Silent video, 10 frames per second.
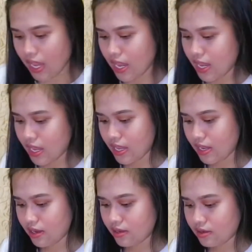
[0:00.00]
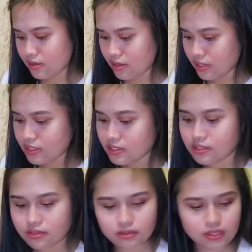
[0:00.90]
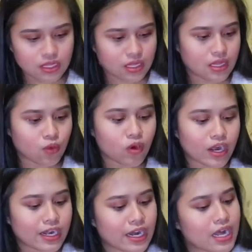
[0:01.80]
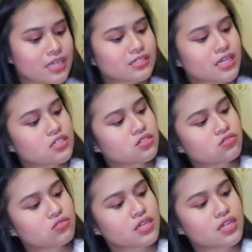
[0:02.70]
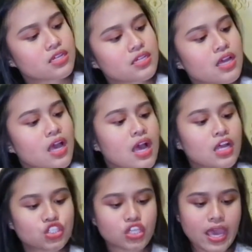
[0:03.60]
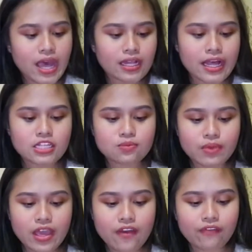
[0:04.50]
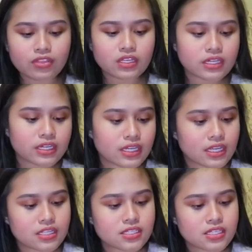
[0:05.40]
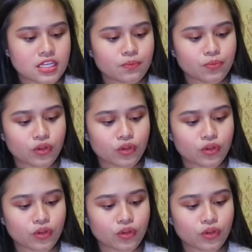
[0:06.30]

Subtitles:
and it's the Wardah sunscreen gel SPF 30 skin